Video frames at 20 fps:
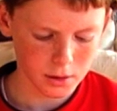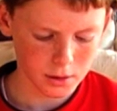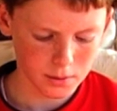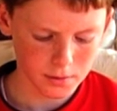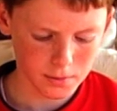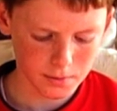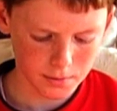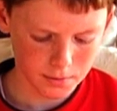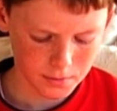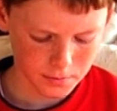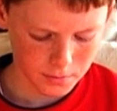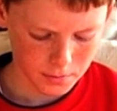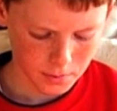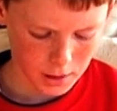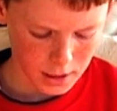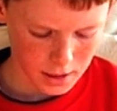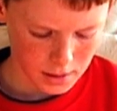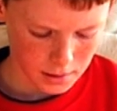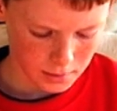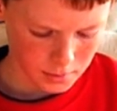but
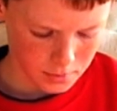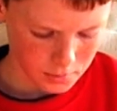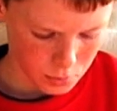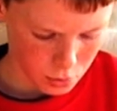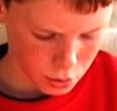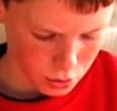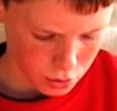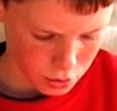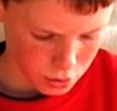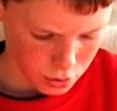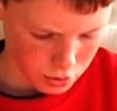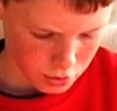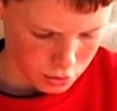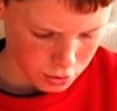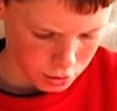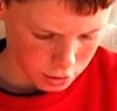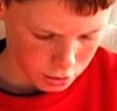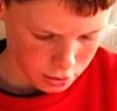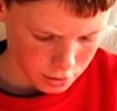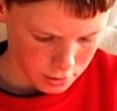I wouldn't
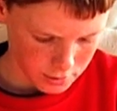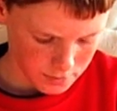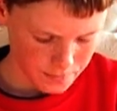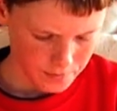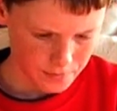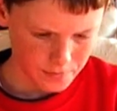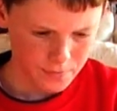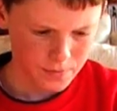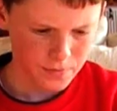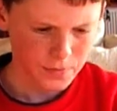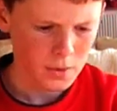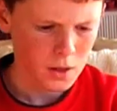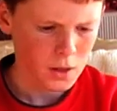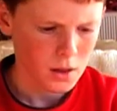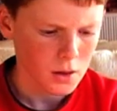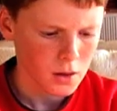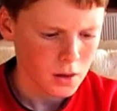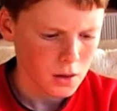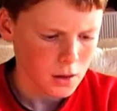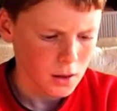trust it.
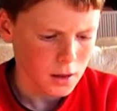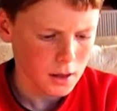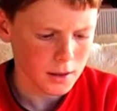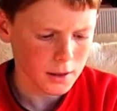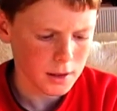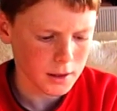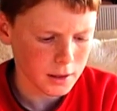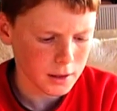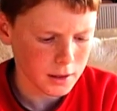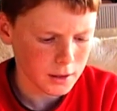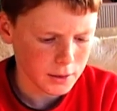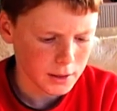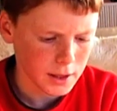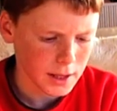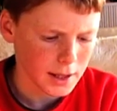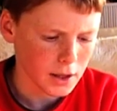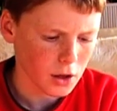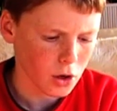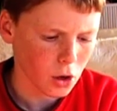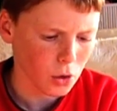And then you
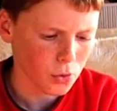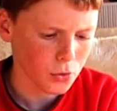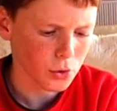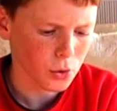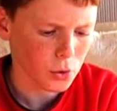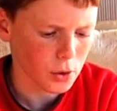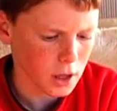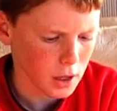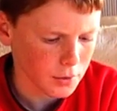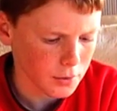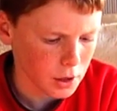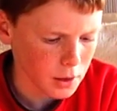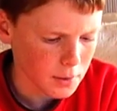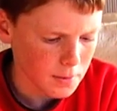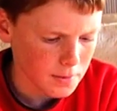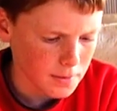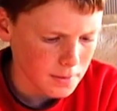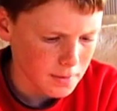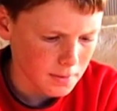take off your cover,